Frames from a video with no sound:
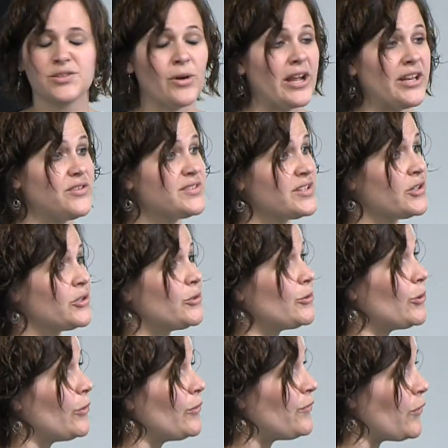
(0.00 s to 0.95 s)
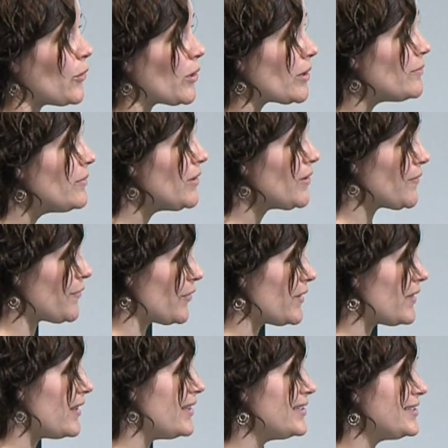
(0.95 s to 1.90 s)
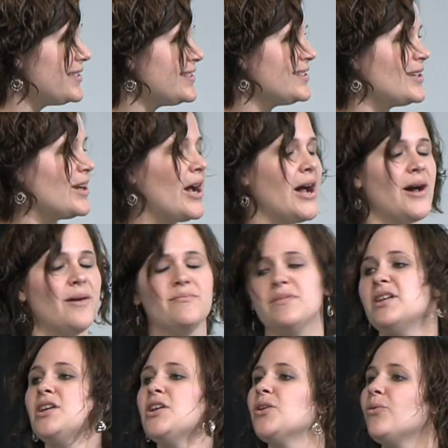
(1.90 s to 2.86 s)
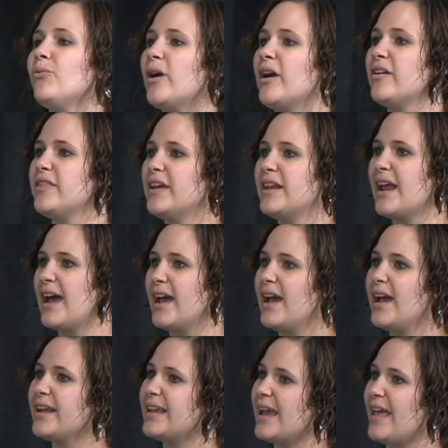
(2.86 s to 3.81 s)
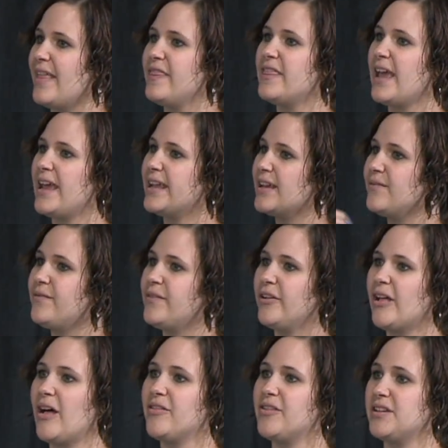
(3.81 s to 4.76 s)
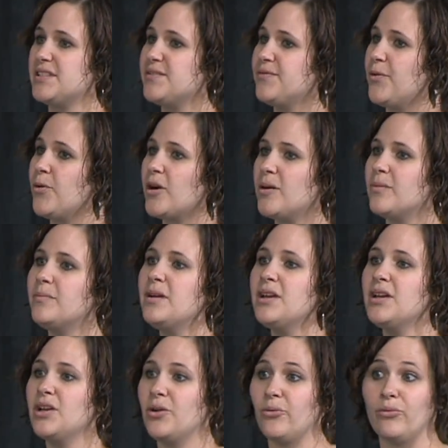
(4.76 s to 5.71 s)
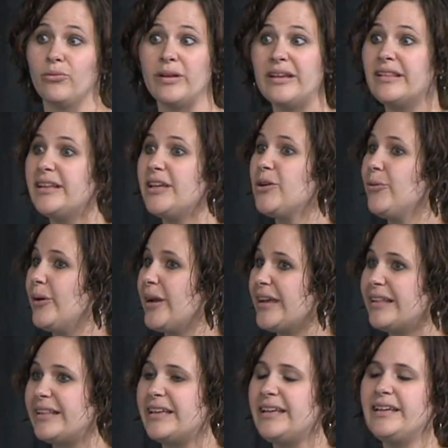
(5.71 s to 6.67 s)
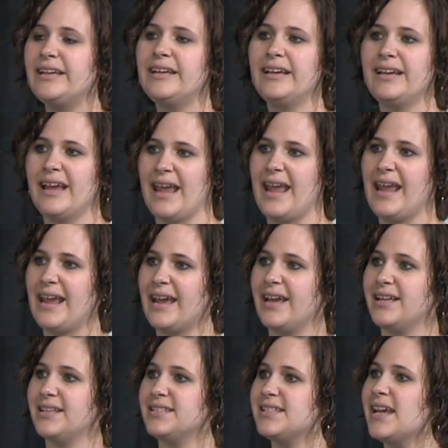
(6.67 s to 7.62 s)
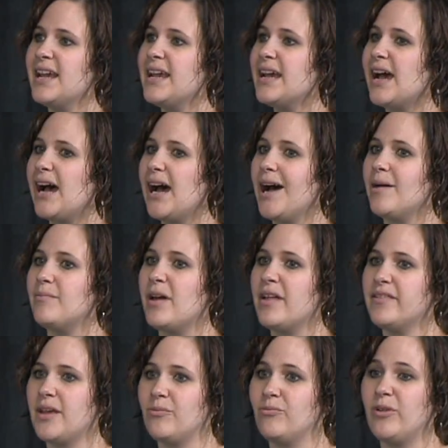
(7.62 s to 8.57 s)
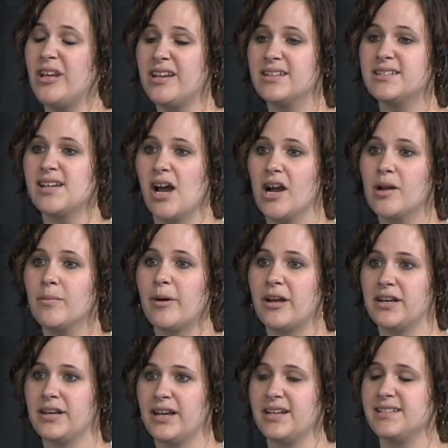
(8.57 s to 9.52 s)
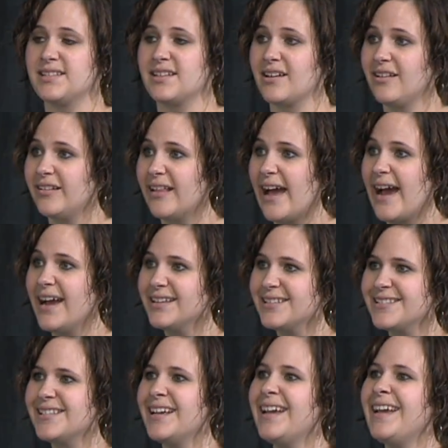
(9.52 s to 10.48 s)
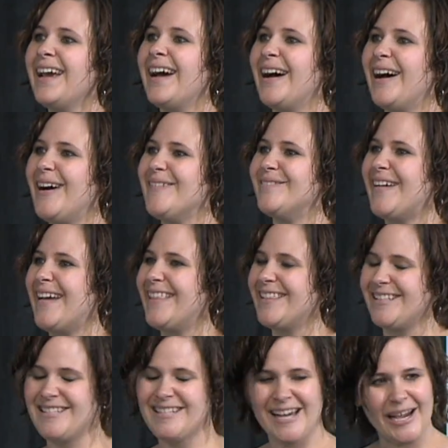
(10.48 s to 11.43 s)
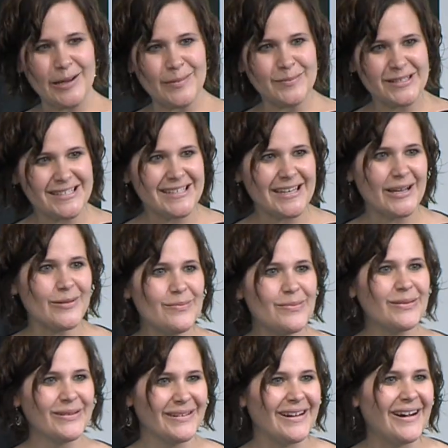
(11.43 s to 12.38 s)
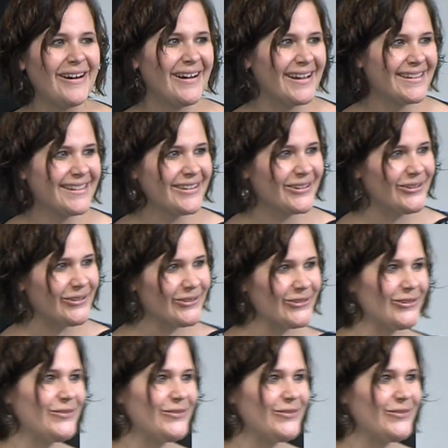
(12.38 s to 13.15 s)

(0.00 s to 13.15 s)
I use a Google form for this, where then they can fill out this form really quickly, and then we can talk about it as a class, and the timestamp on the Google